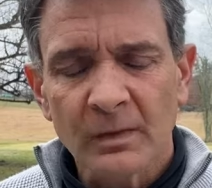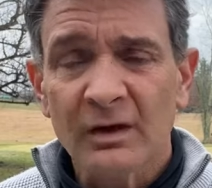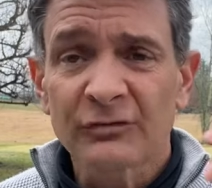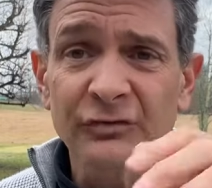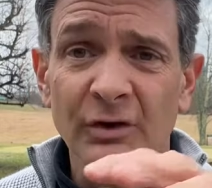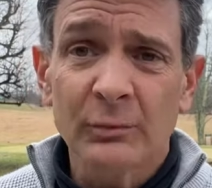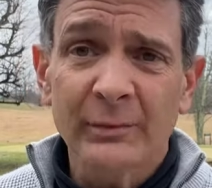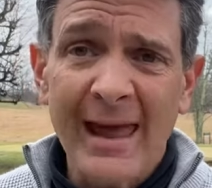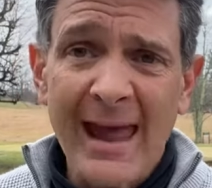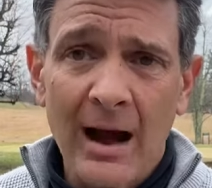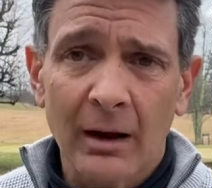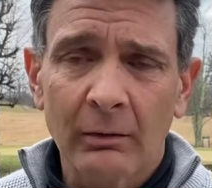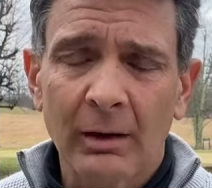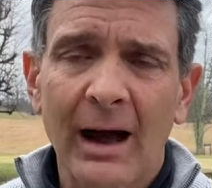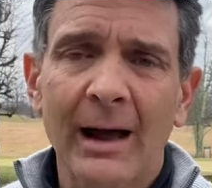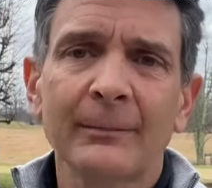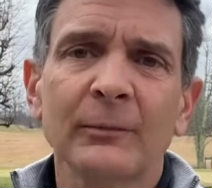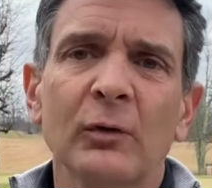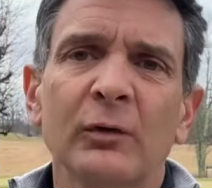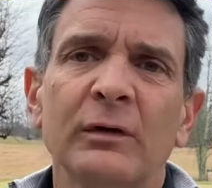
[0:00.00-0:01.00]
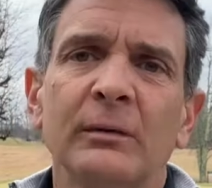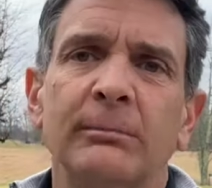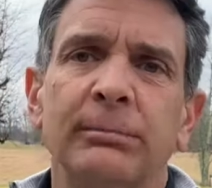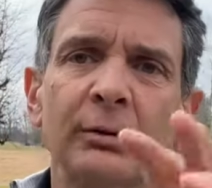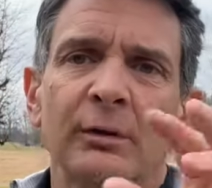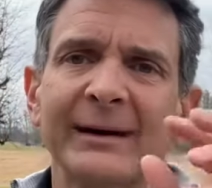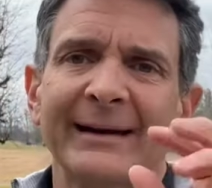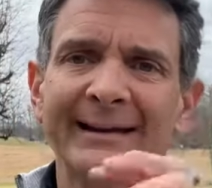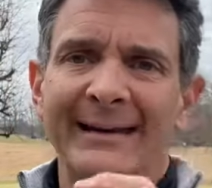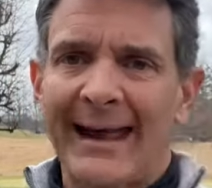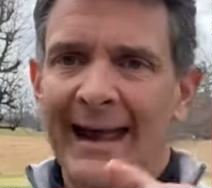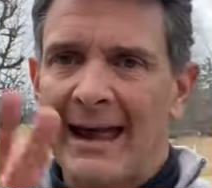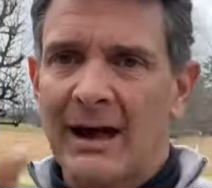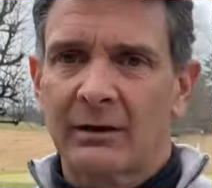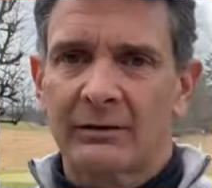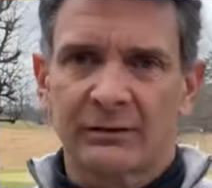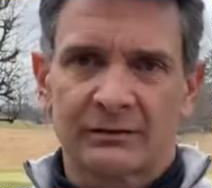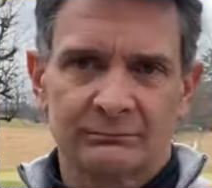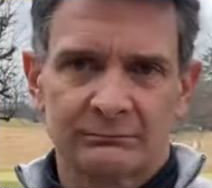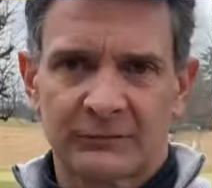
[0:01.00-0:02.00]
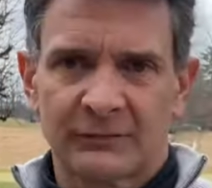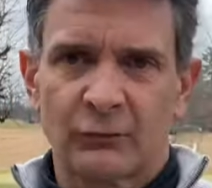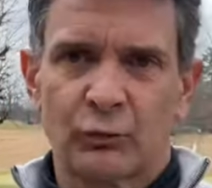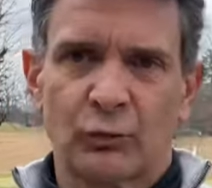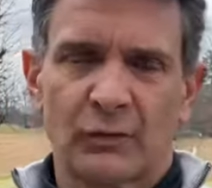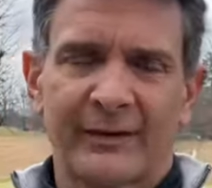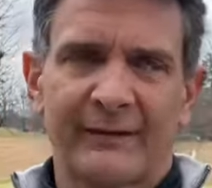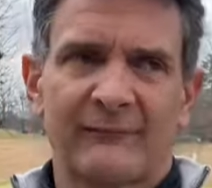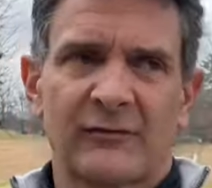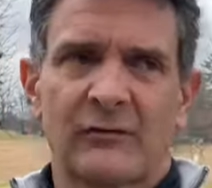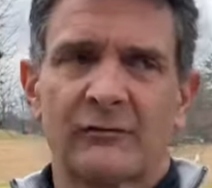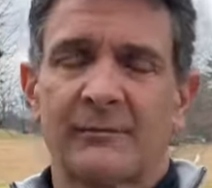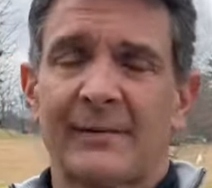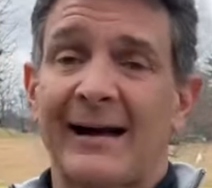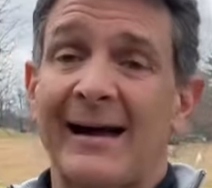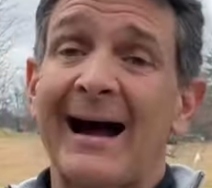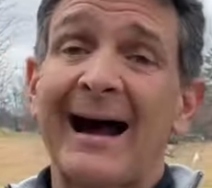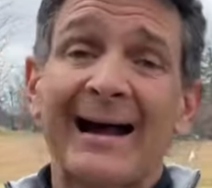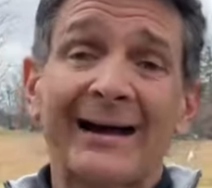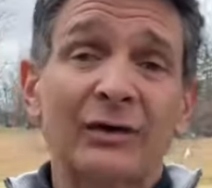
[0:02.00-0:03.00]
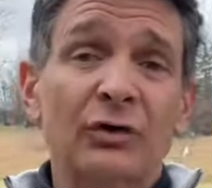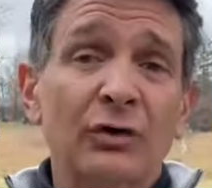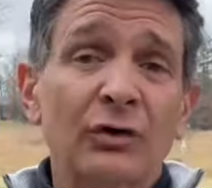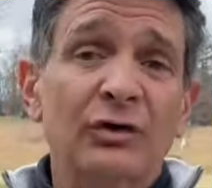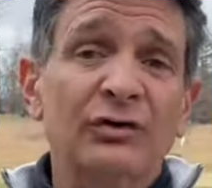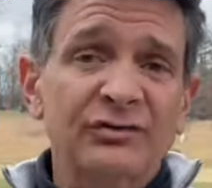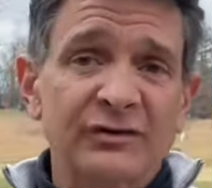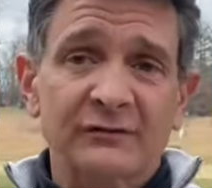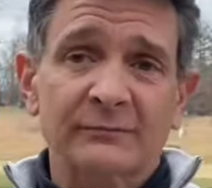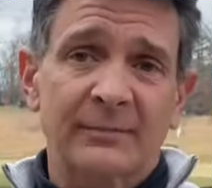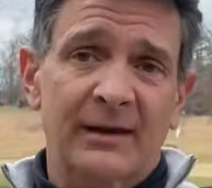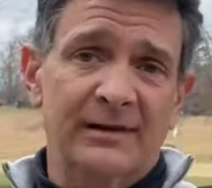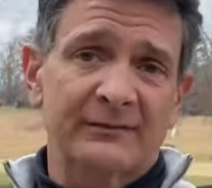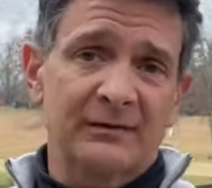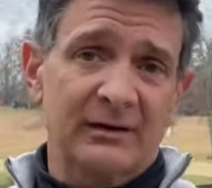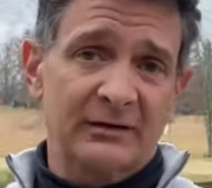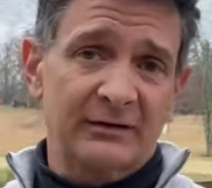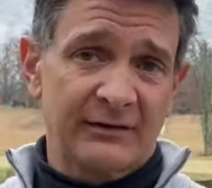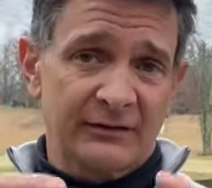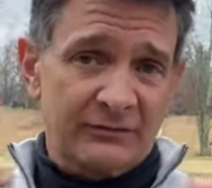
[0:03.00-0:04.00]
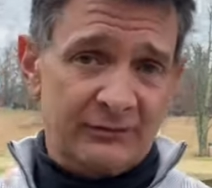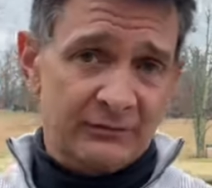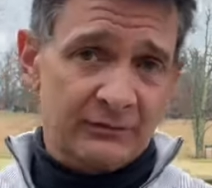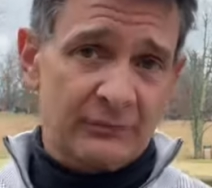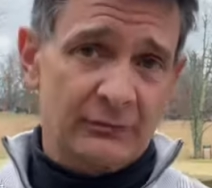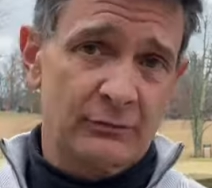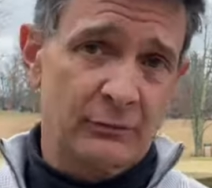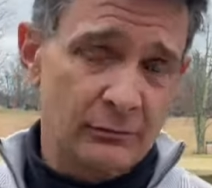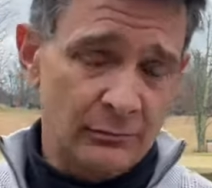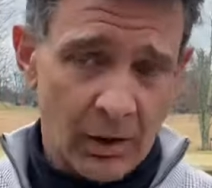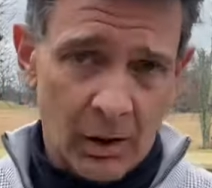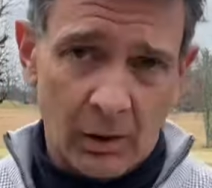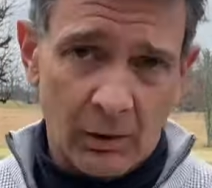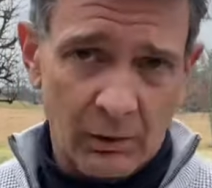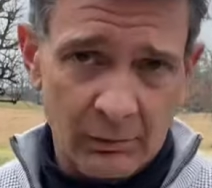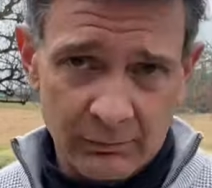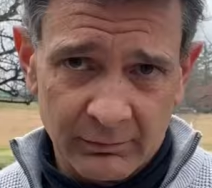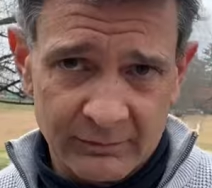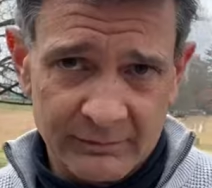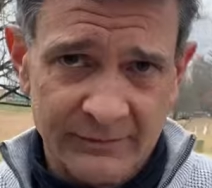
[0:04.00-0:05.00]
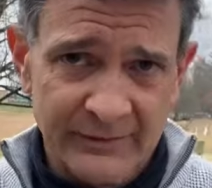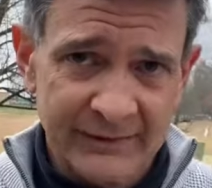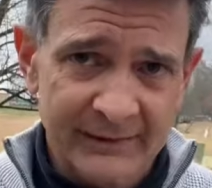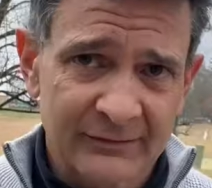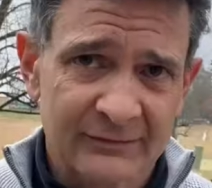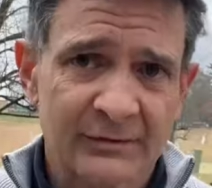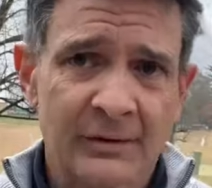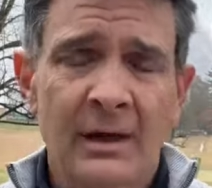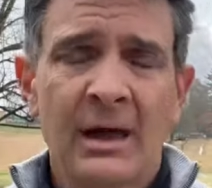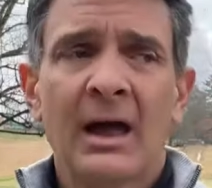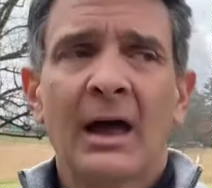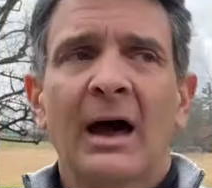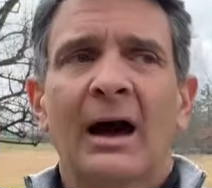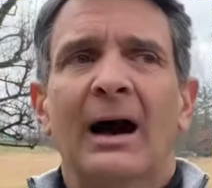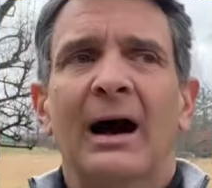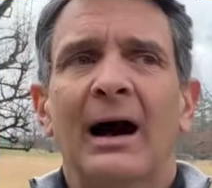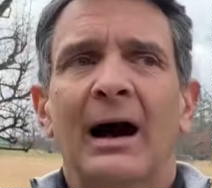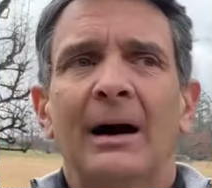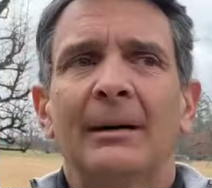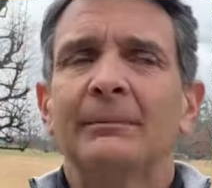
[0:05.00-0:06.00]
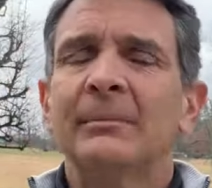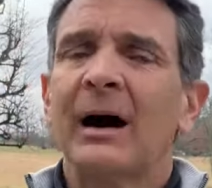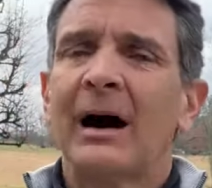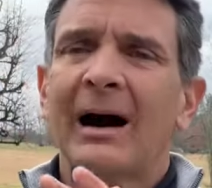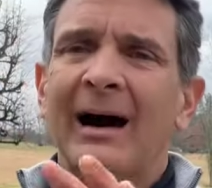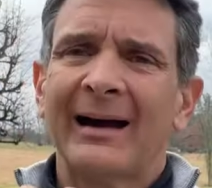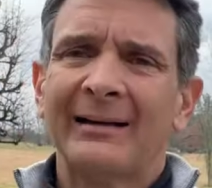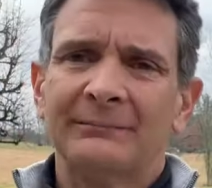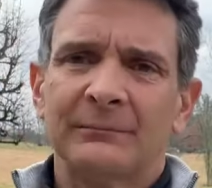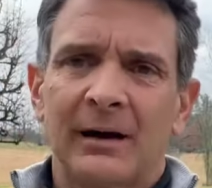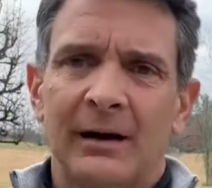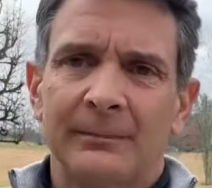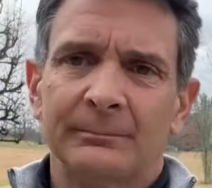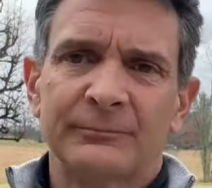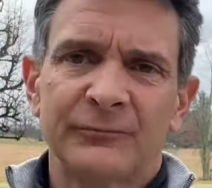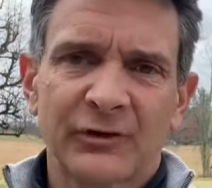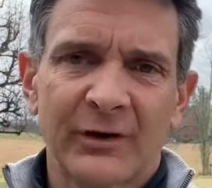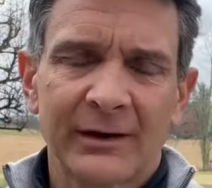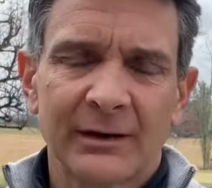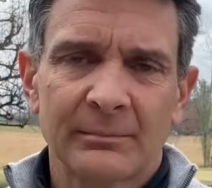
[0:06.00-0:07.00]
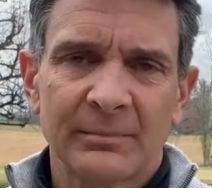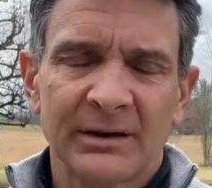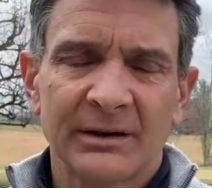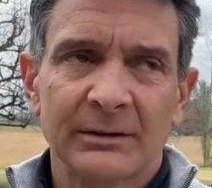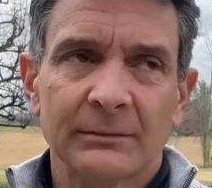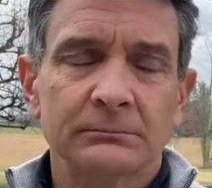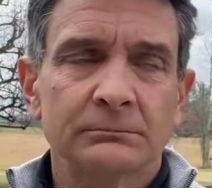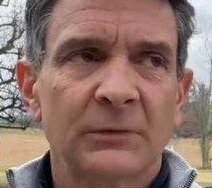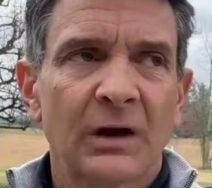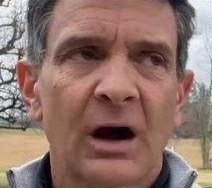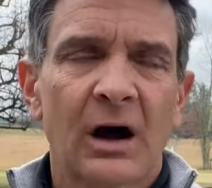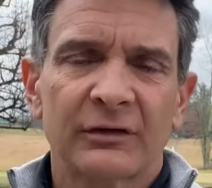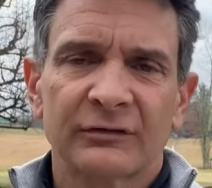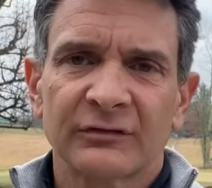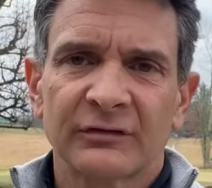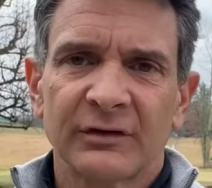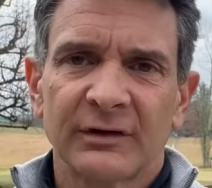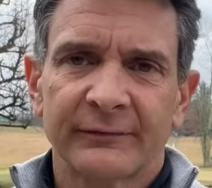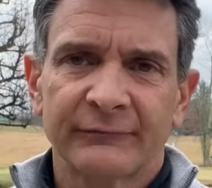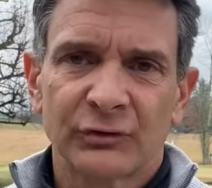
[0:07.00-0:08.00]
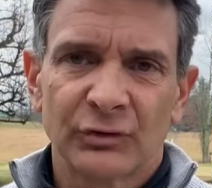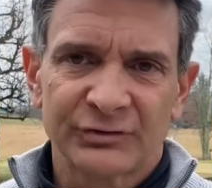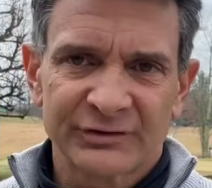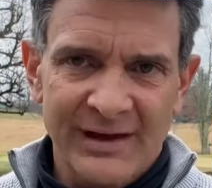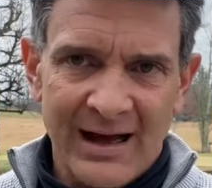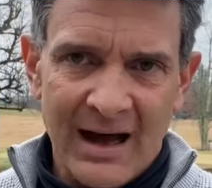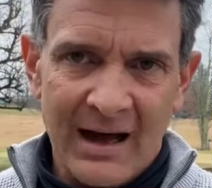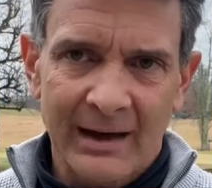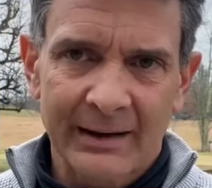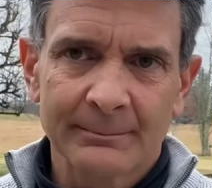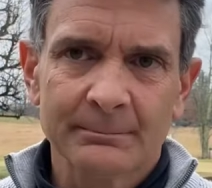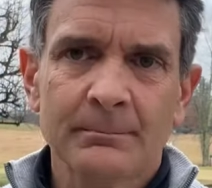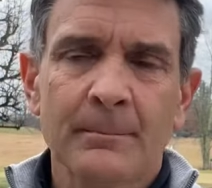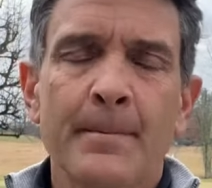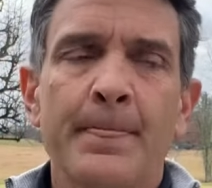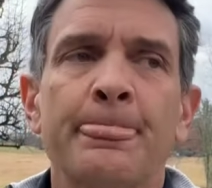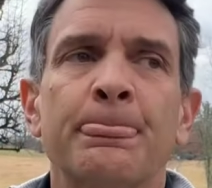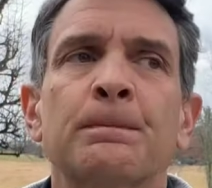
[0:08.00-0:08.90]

So now I'm going to break out for everybody. I encourage everybody to listen to all these. Um, I, am trying to be cognizant of your time,